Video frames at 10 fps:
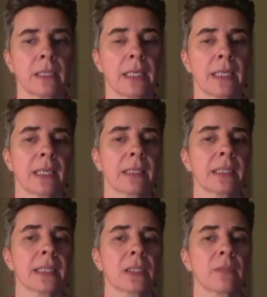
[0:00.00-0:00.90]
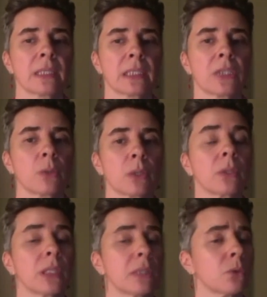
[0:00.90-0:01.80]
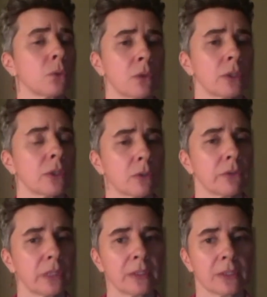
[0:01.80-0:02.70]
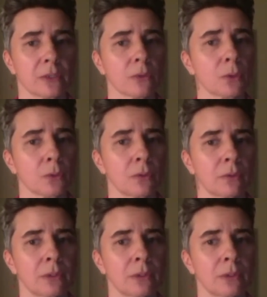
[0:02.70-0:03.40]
And I think that's a message we could give to all the Aurovilians also.